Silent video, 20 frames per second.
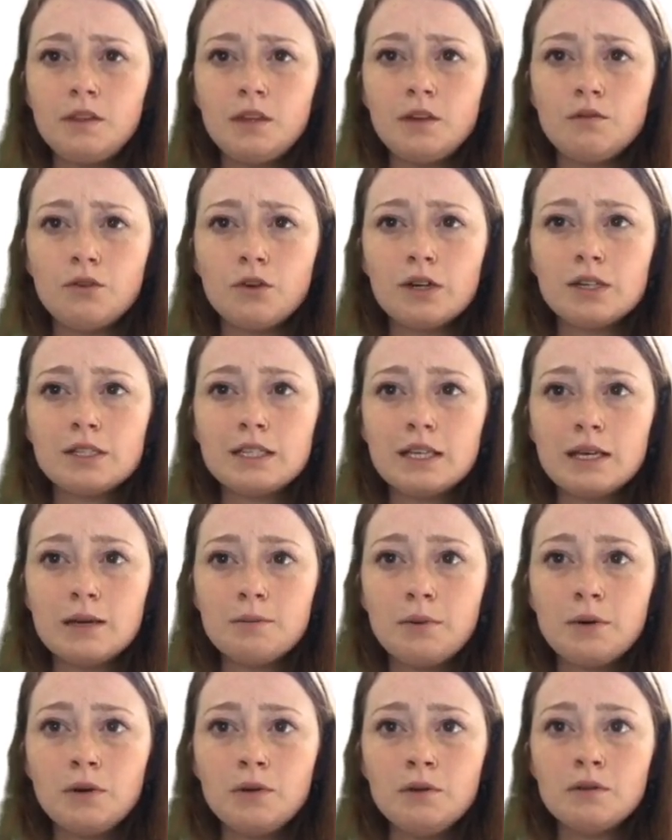For
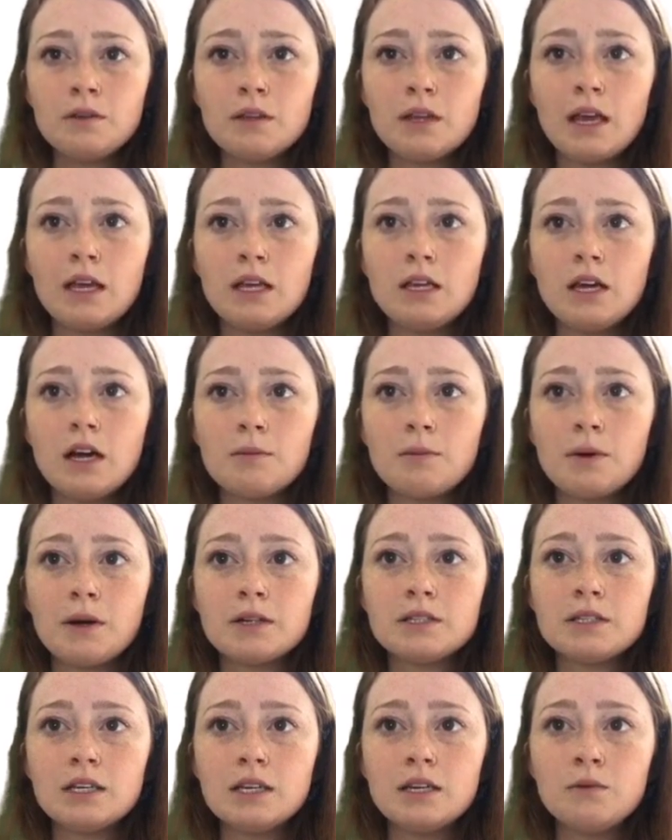example, a young
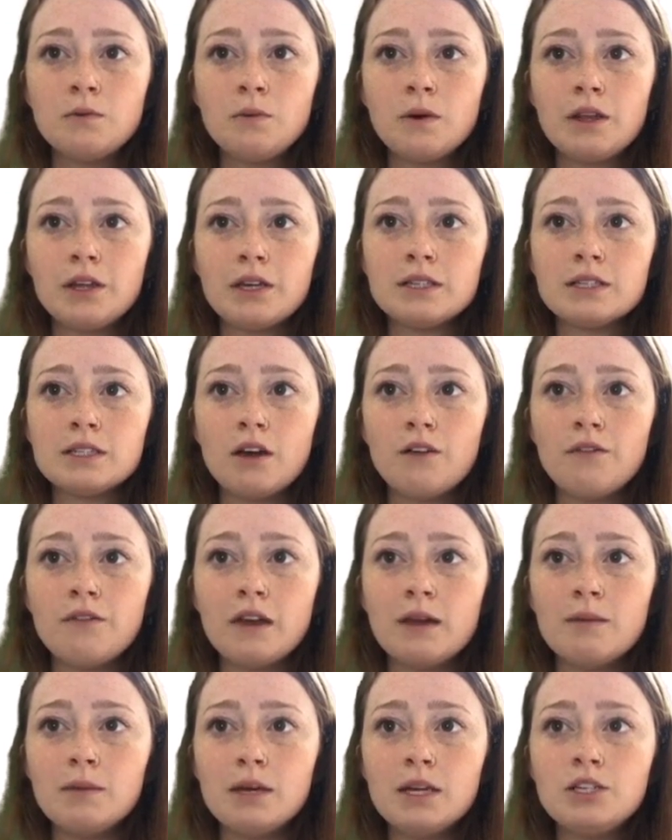person with a
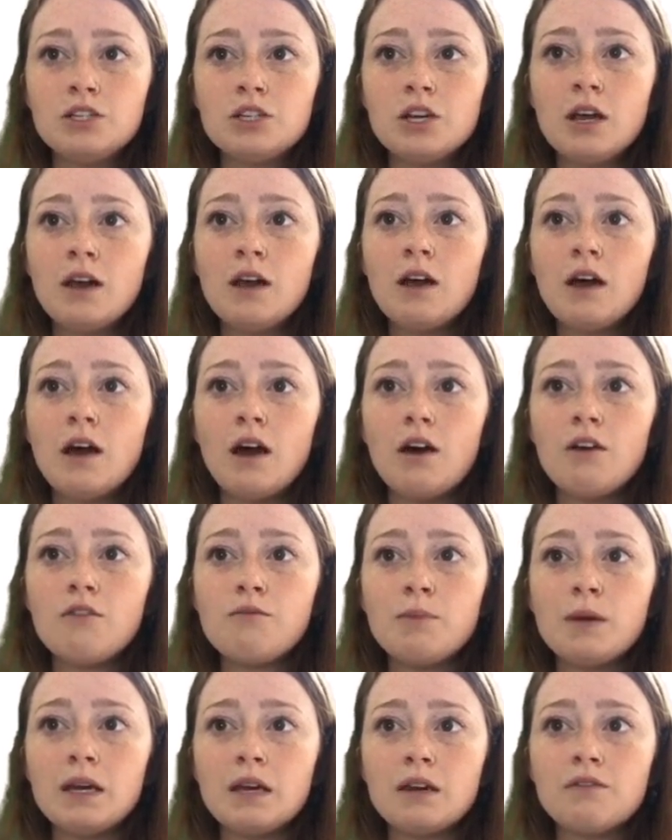self-image of
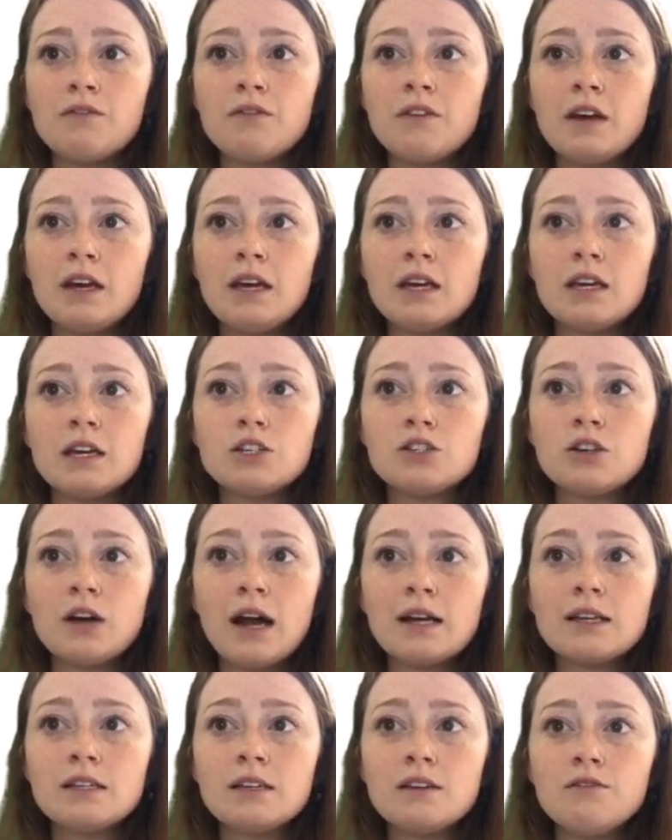being fit and
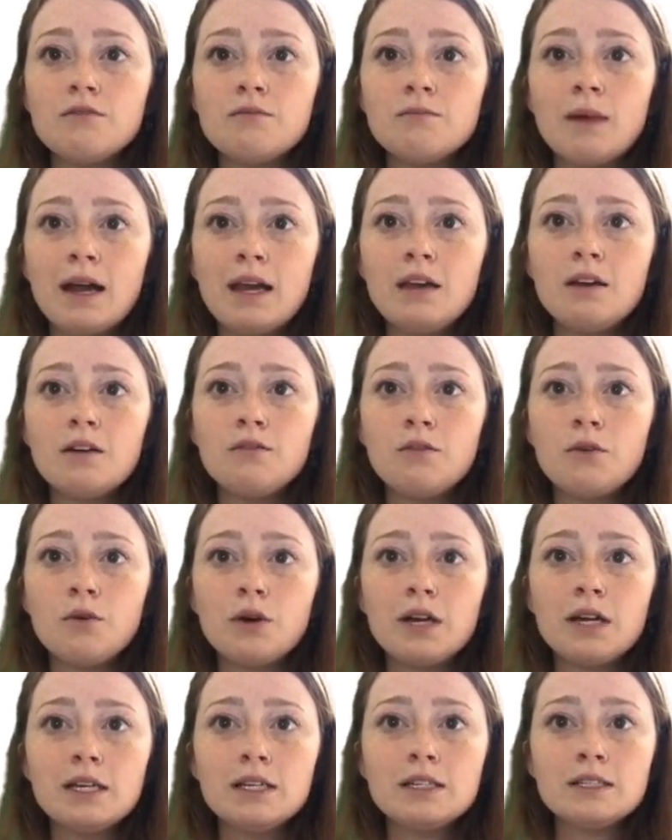attractive might
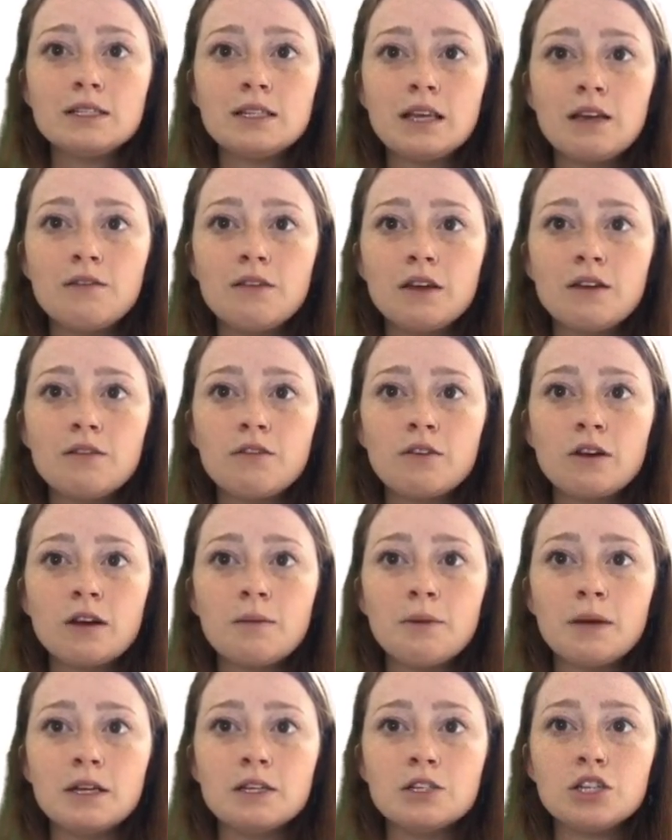avoid saving for a
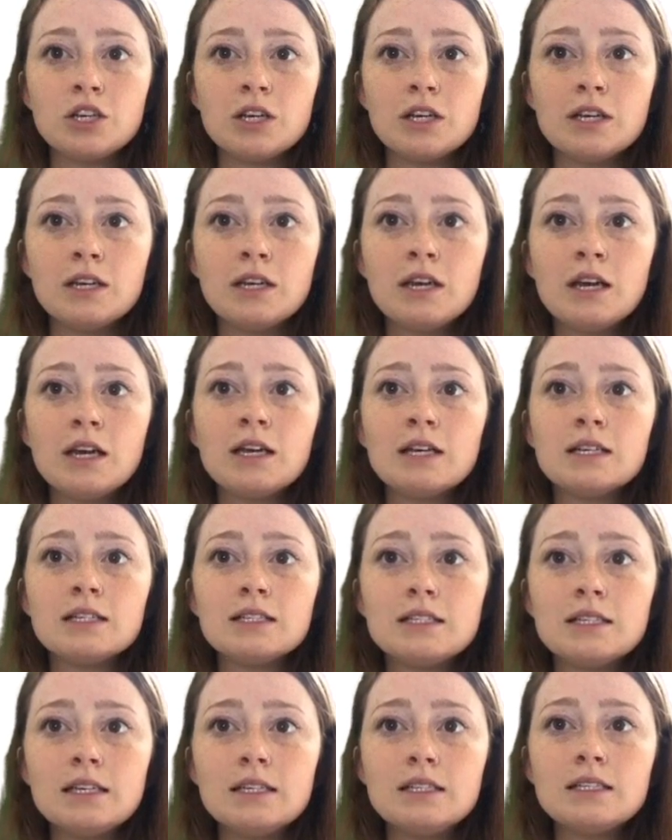pension,
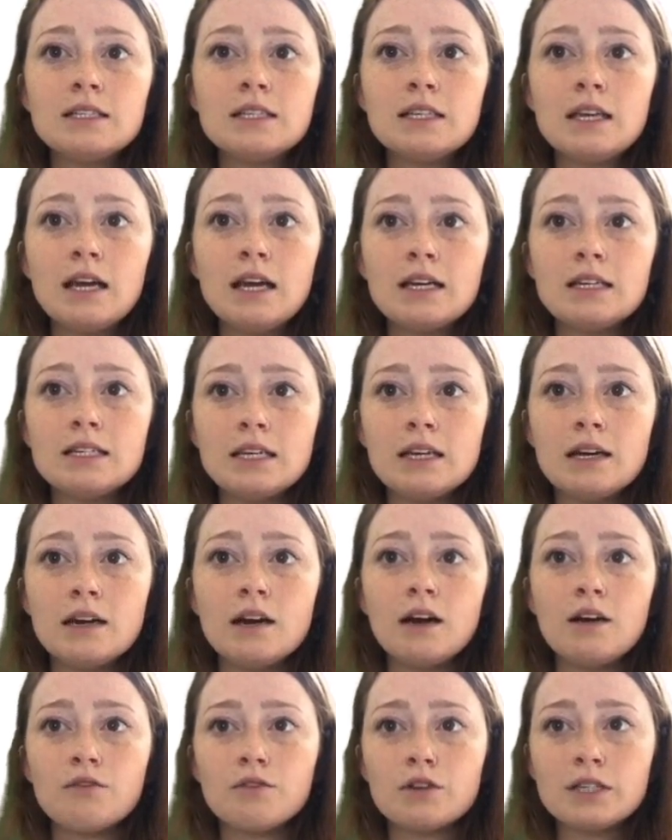since the idea
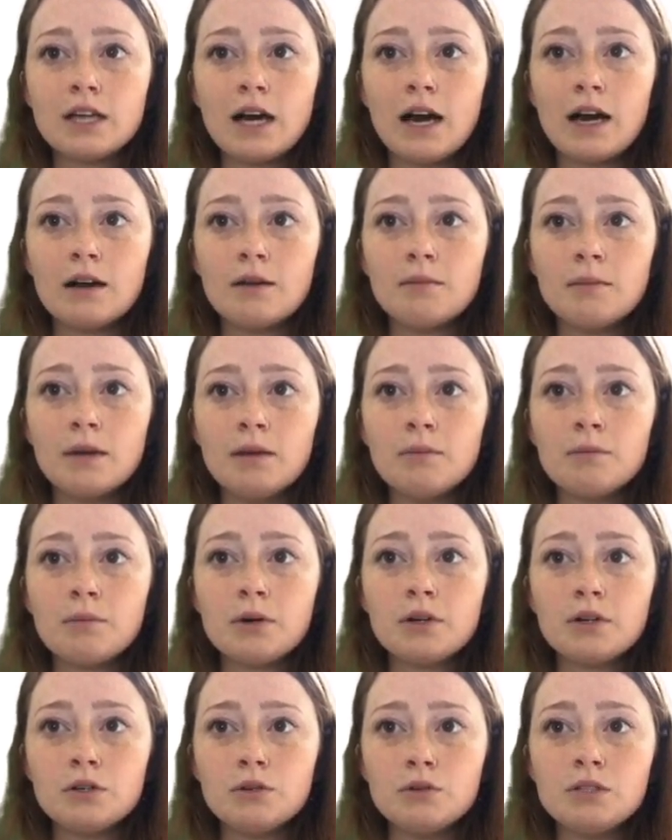of retirement
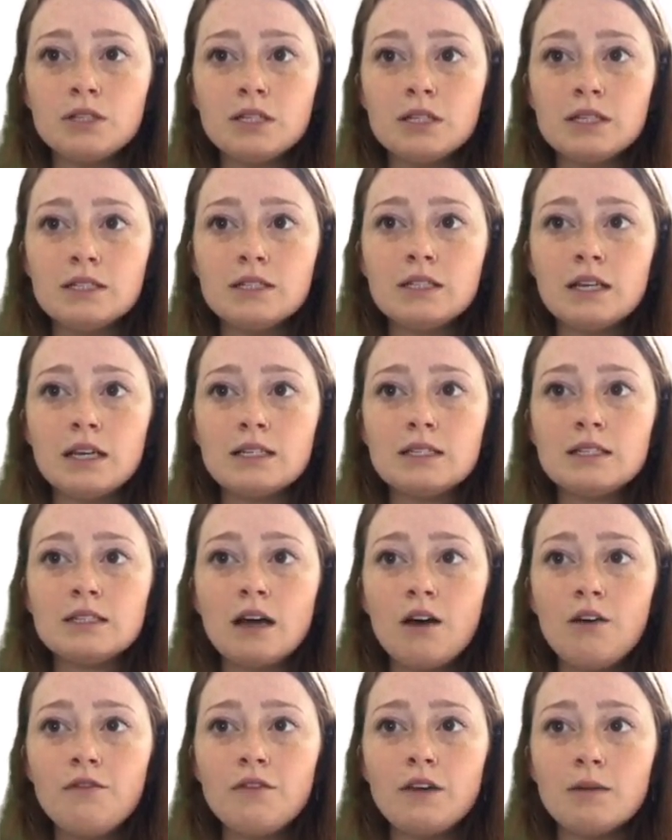produces a
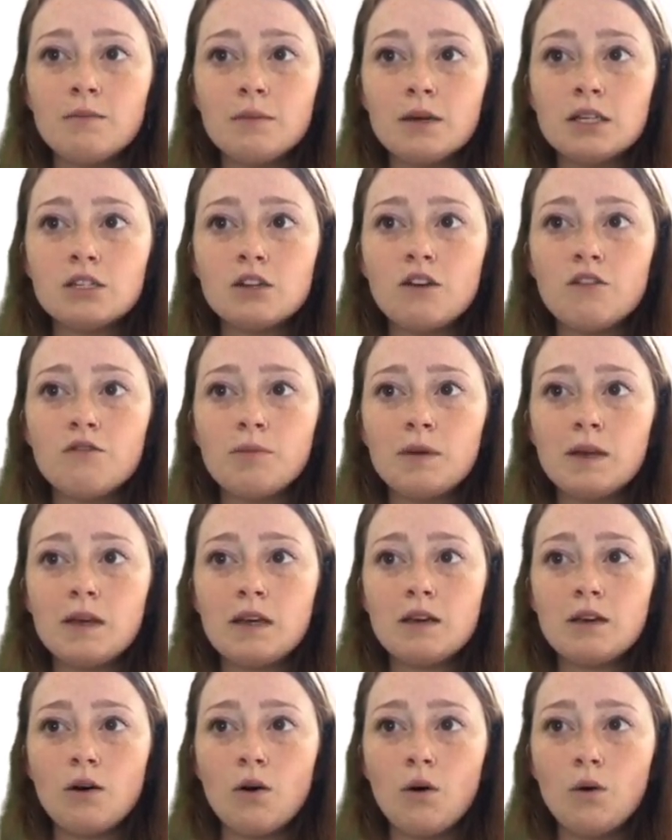self-image of
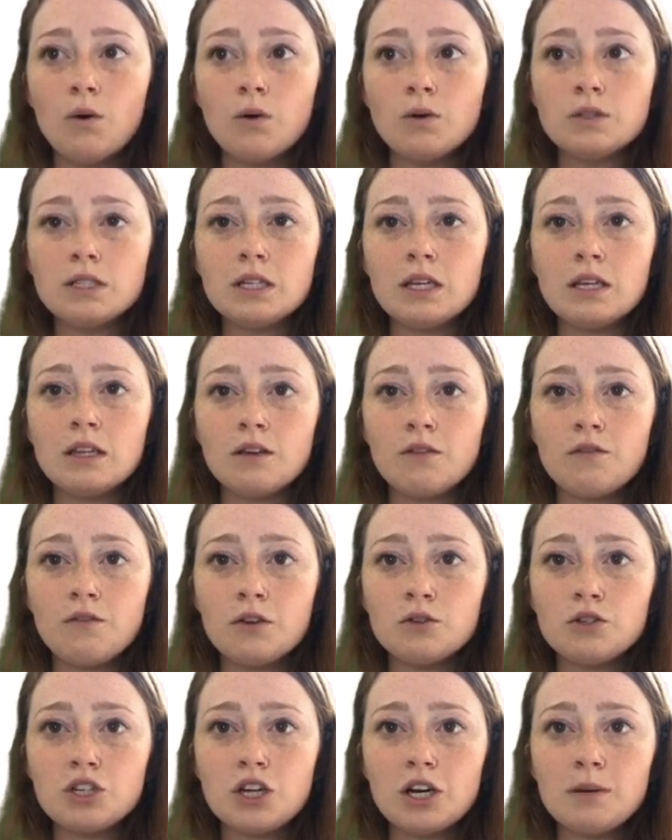being old in the
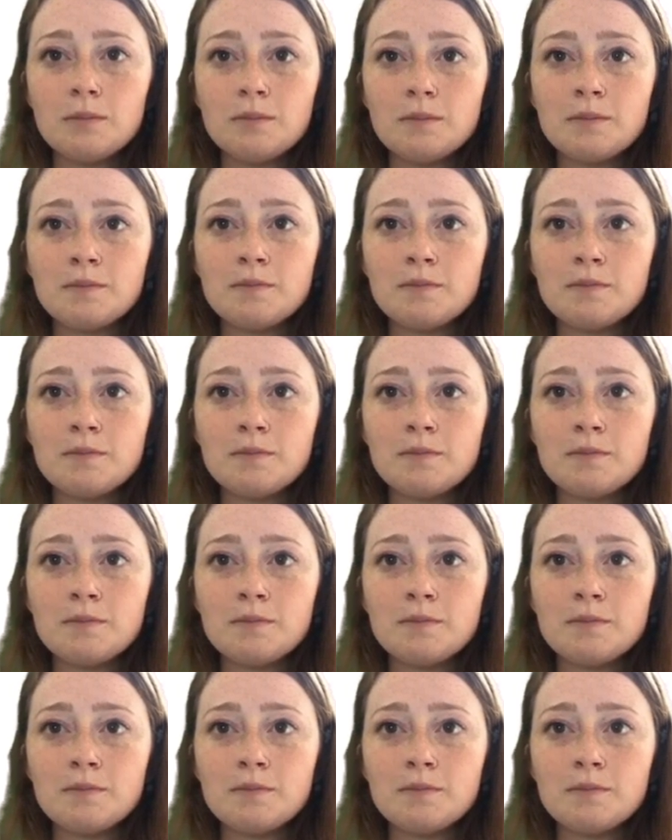future.